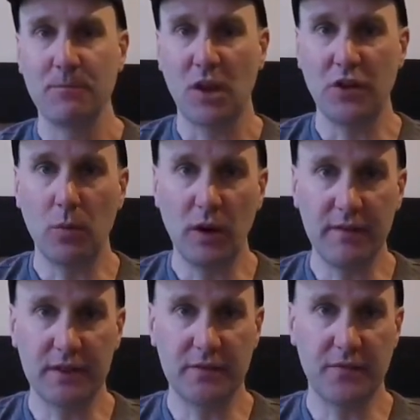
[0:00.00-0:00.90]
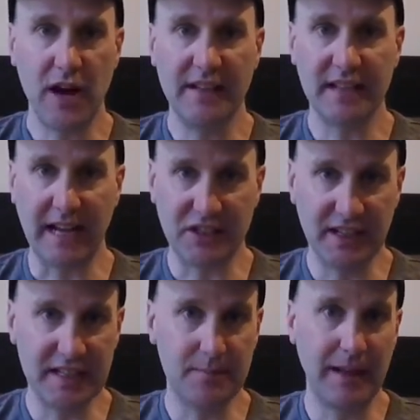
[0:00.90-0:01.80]
Now, one of his friends
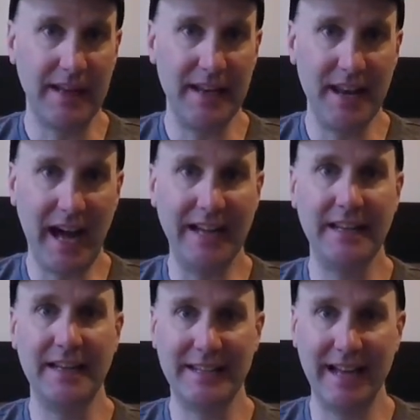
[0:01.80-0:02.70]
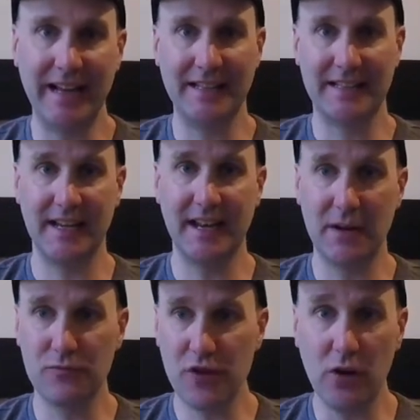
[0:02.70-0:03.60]
actually spent 9 nights in
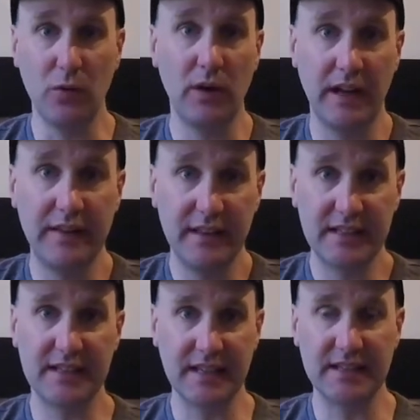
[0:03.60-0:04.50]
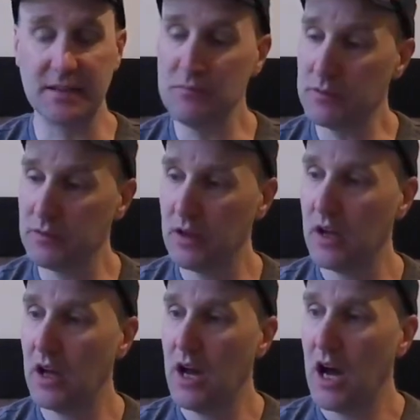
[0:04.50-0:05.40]
a row in this system,
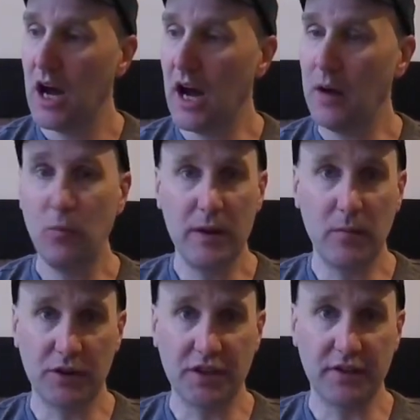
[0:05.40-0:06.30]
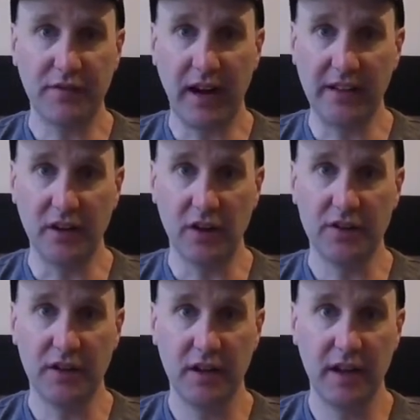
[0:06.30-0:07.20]
and we wanted to find
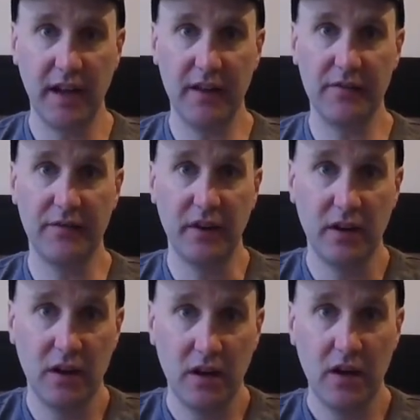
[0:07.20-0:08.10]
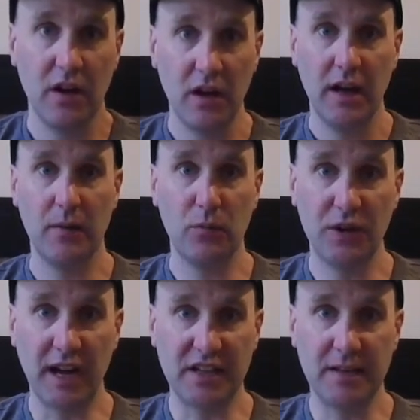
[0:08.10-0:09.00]
out if it
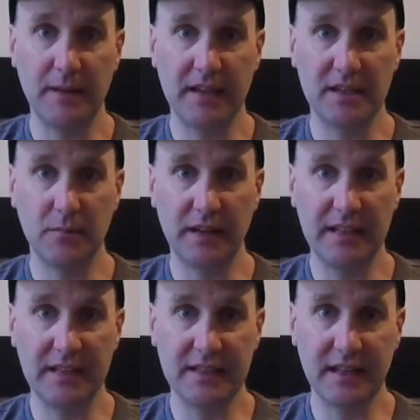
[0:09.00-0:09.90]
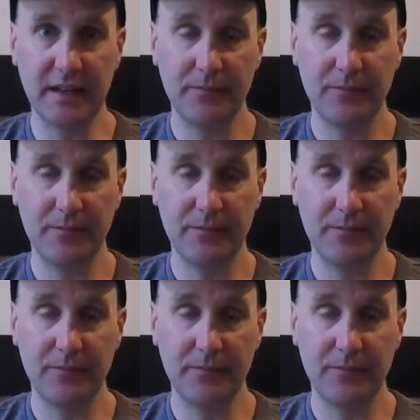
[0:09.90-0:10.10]
would actually make somebody dizzy.